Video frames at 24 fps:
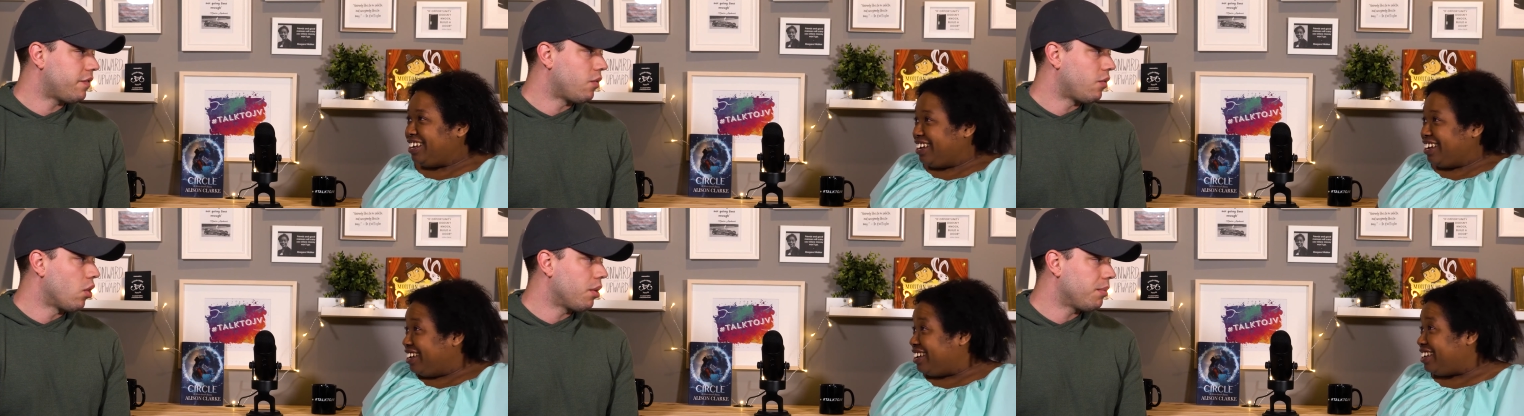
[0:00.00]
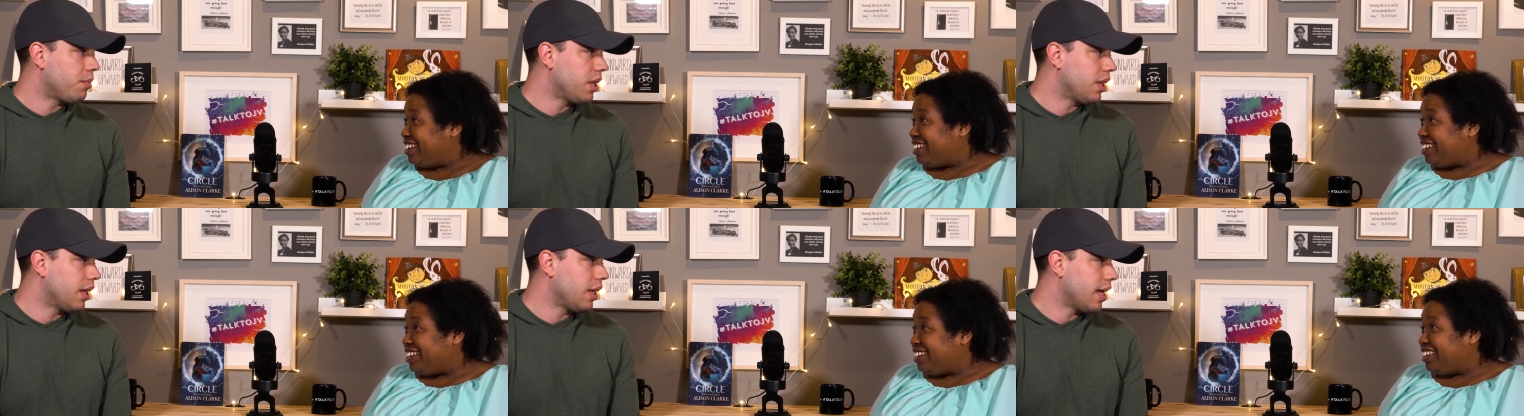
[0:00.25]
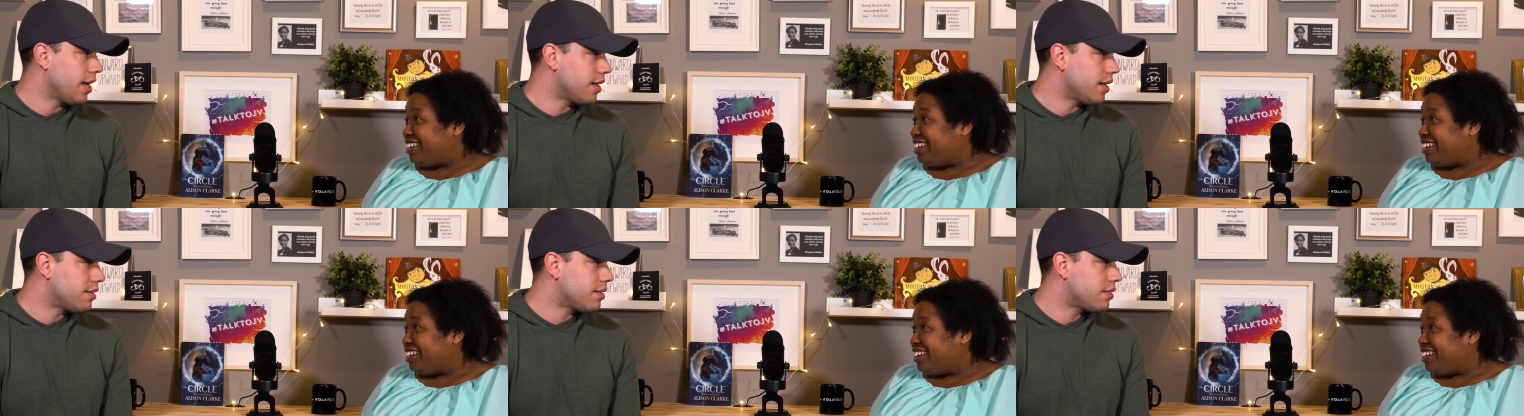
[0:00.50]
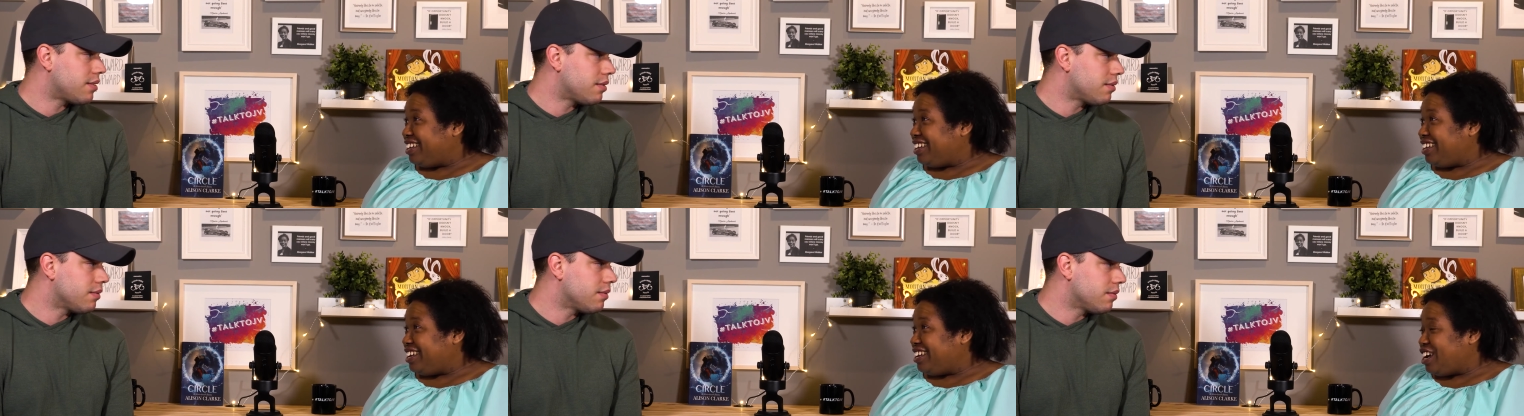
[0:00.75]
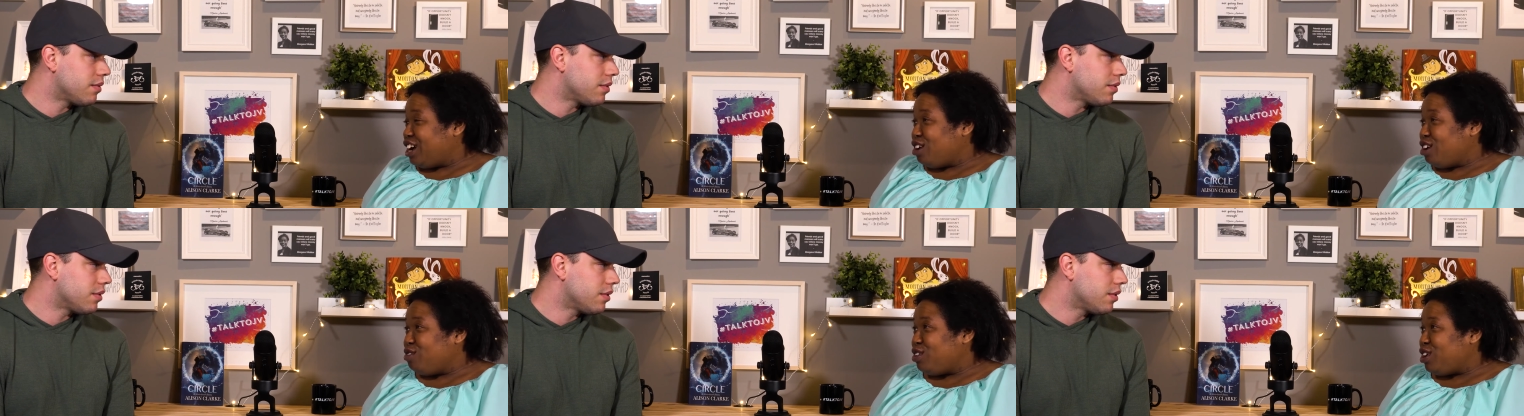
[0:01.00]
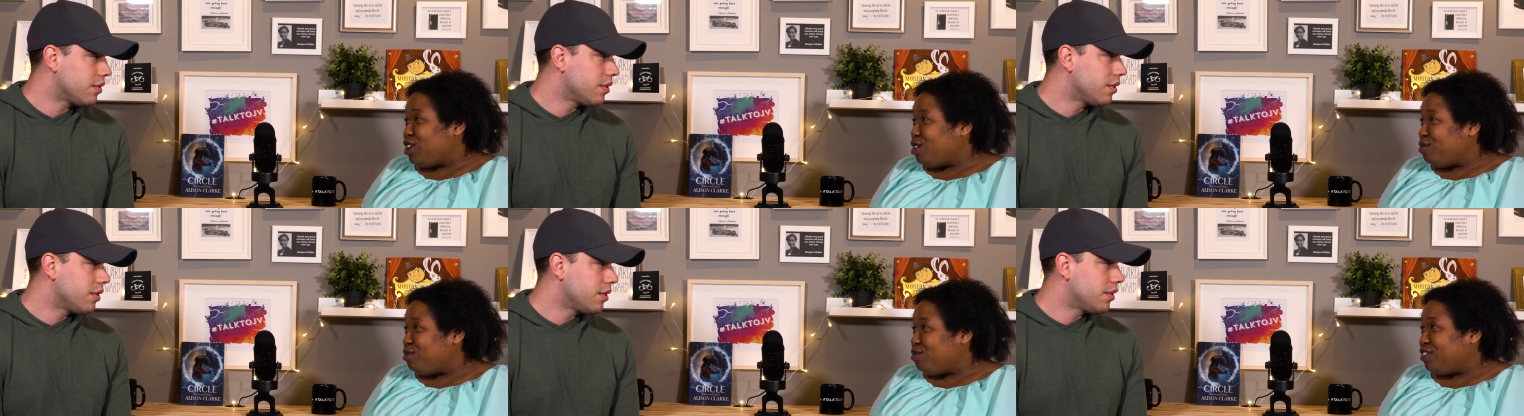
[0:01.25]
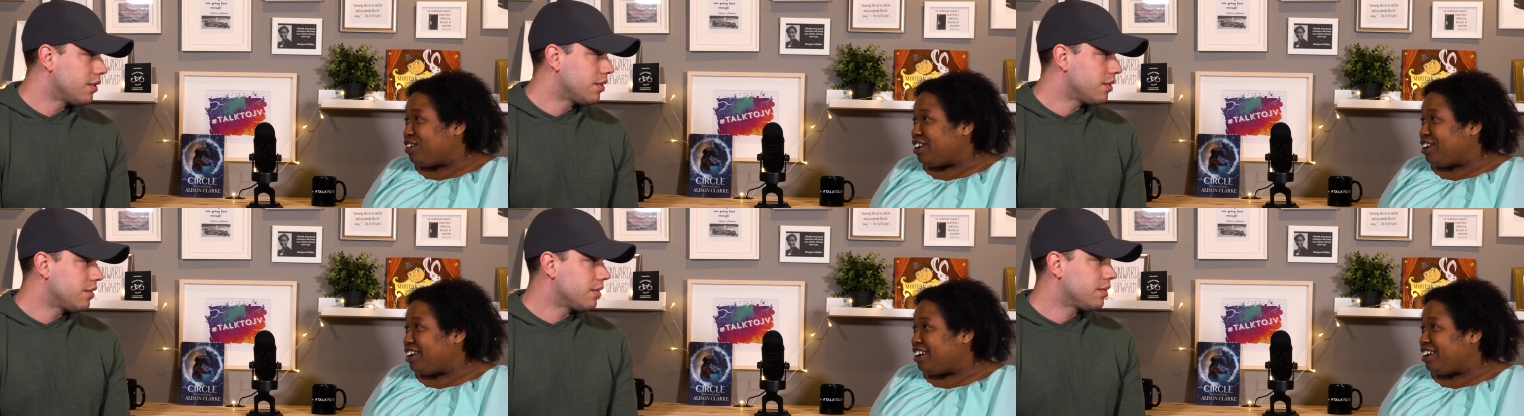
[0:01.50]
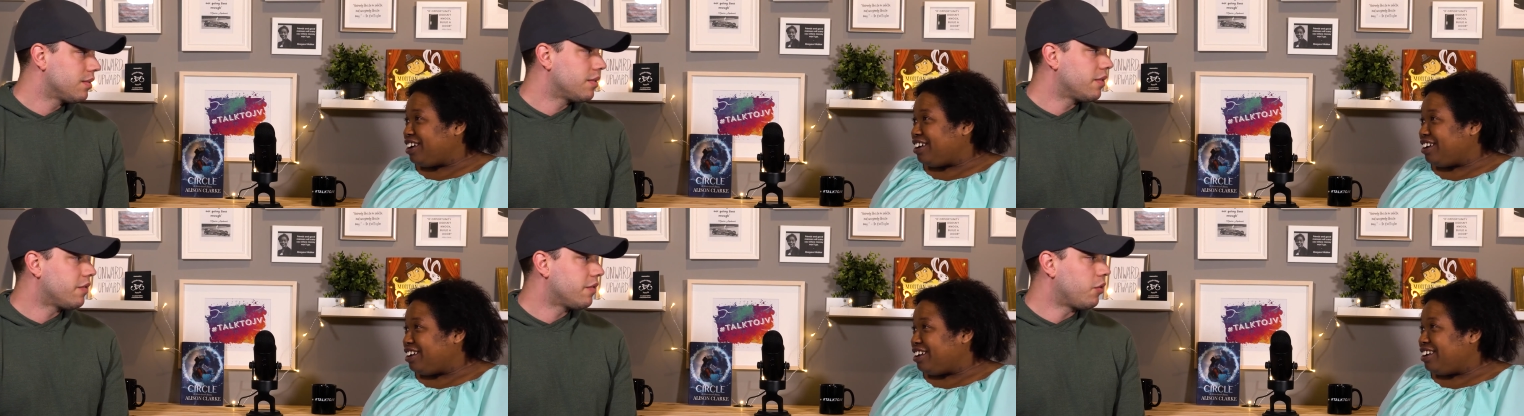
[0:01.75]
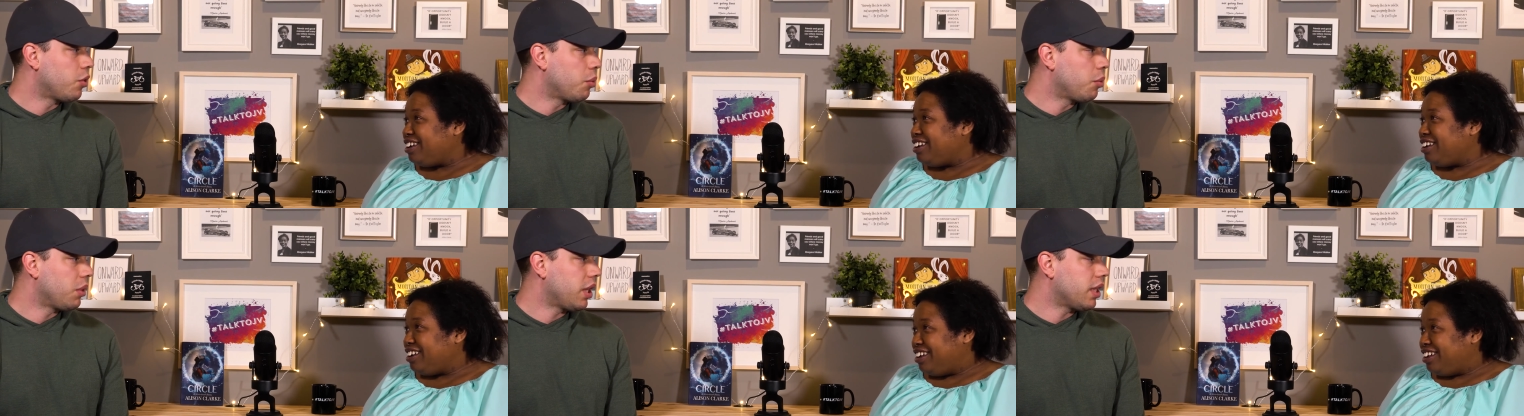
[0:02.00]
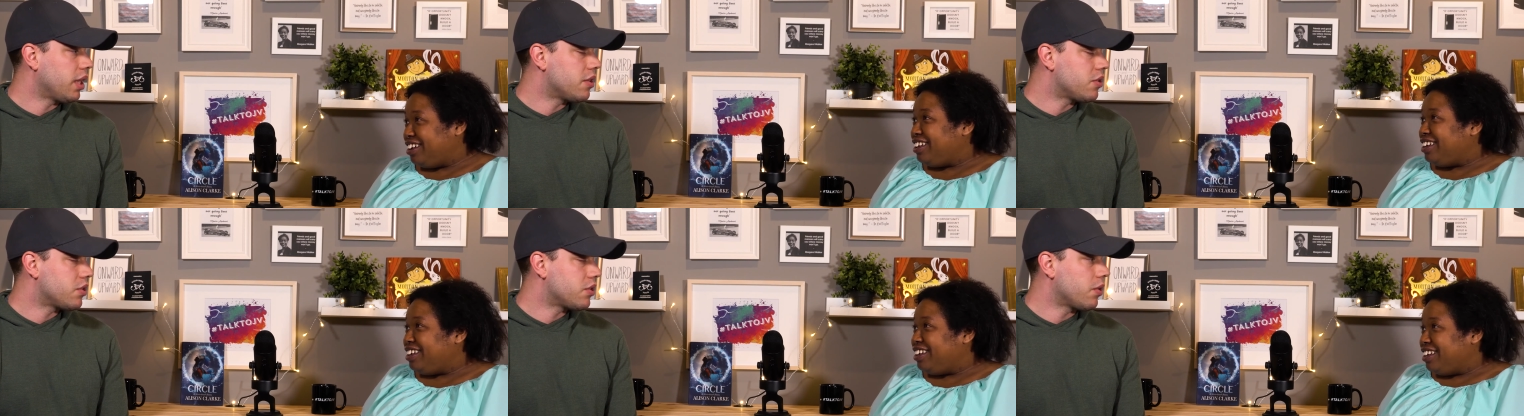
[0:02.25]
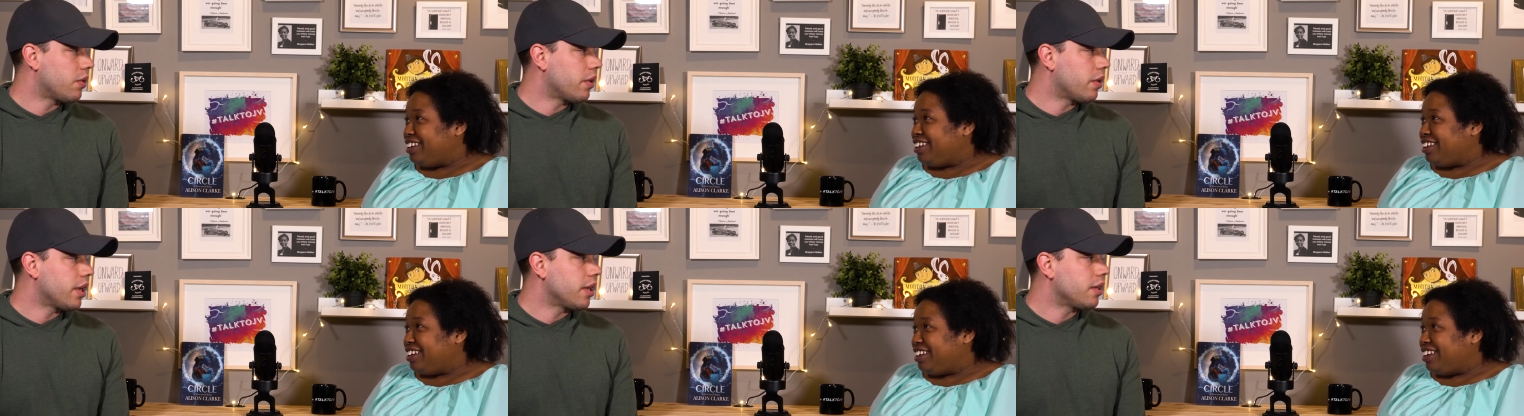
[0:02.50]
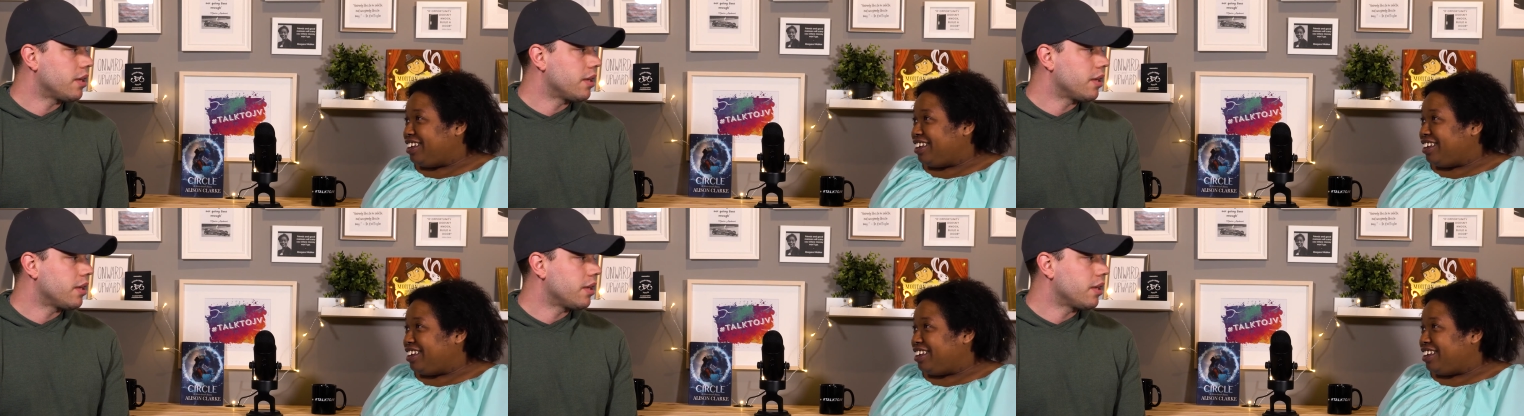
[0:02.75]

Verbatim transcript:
Speaker 1: formulate.
Speaker 2: Yeah. yeah, whatever, yeah.
Speaker 1: Formulate the story.